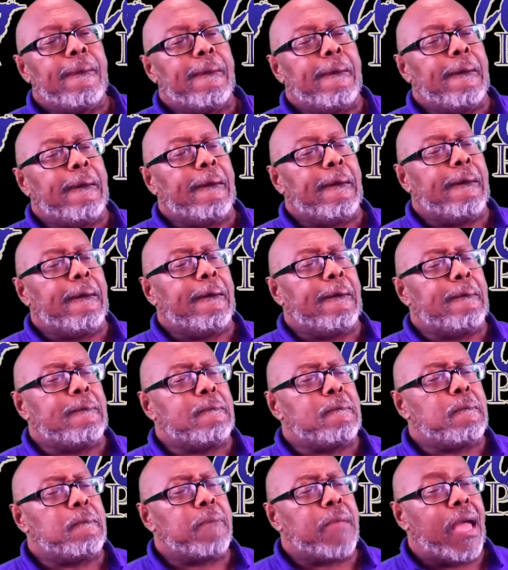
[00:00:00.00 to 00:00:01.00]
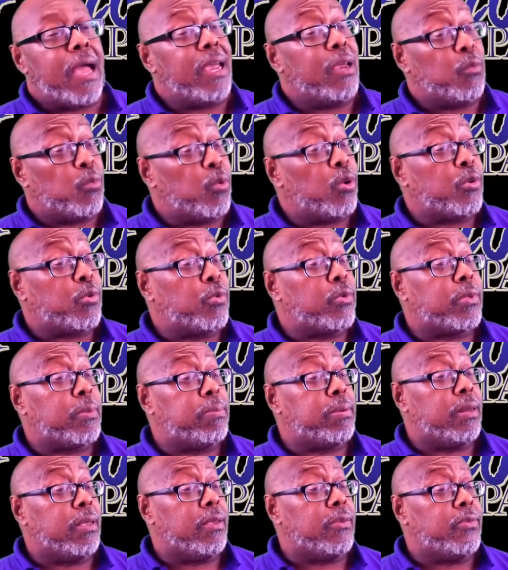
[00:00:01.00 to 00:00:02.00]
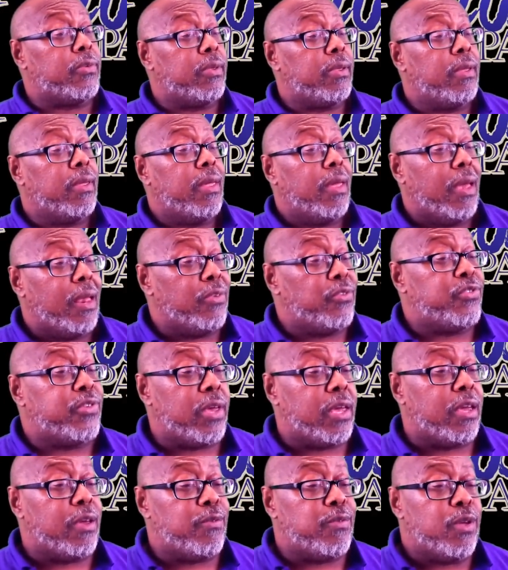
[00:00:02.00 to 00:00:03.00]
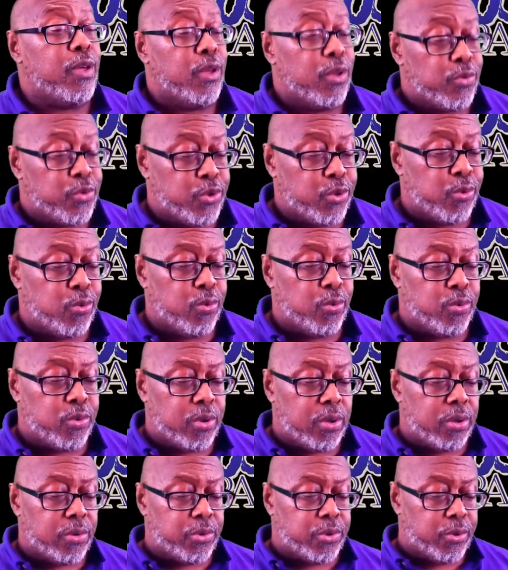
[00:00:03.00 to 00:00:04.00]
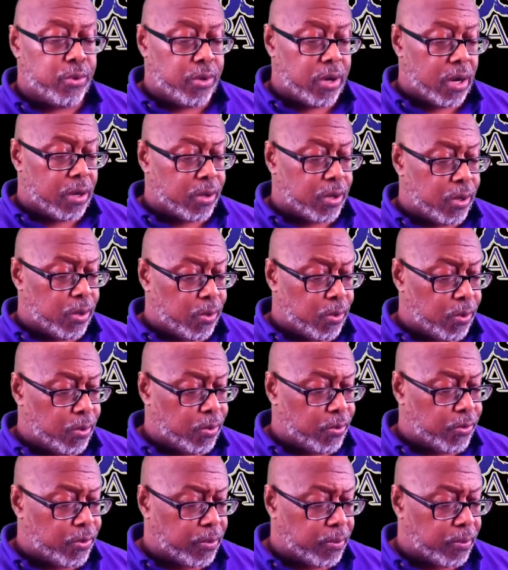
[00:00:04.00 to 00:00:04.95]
And I had worked with the police and saved two young girls.